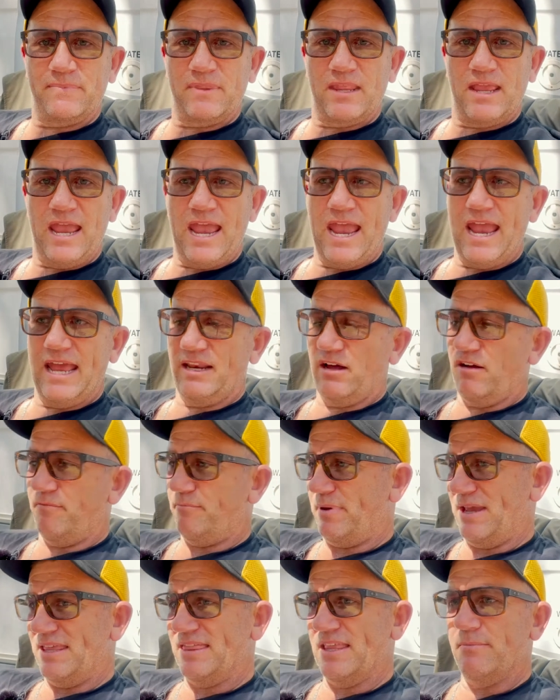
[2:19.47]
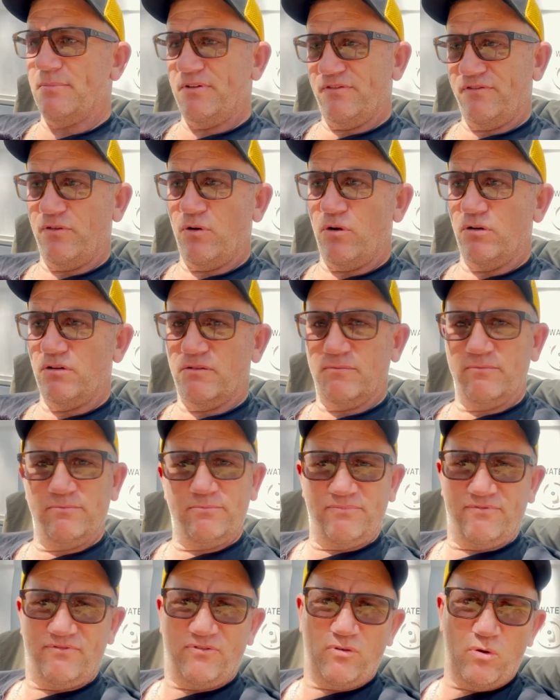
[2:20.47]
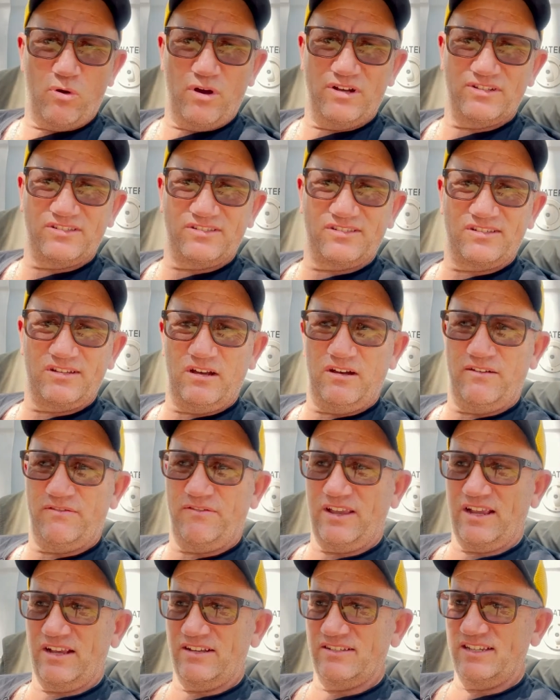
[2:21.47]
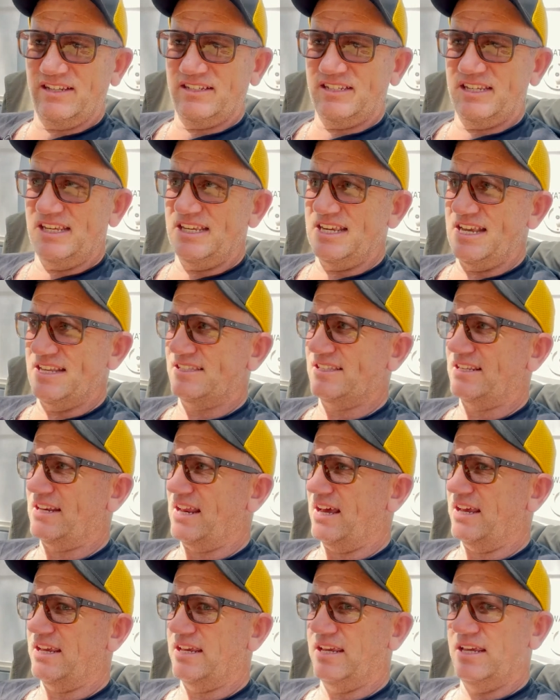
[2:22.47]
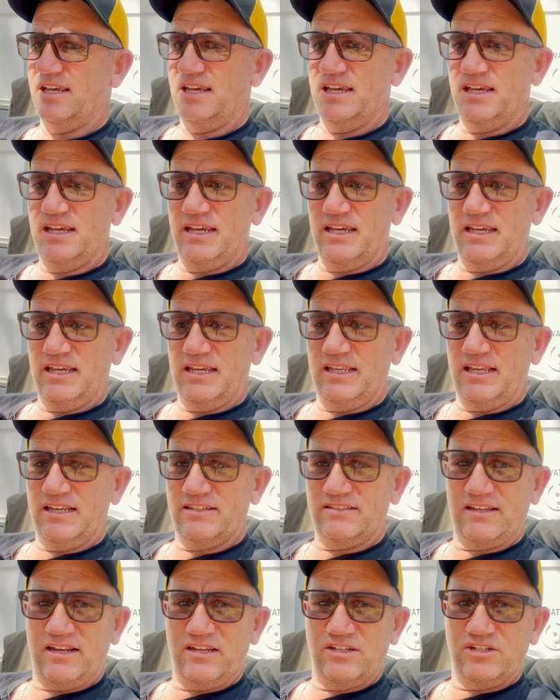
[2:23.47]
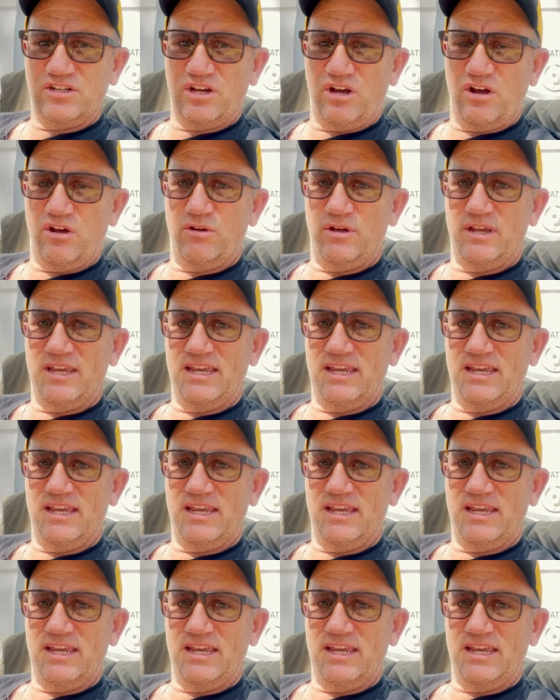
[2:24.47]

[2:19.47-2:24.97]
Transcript: And I've been there before, as I think I said to you yesterday, in yesterday's show.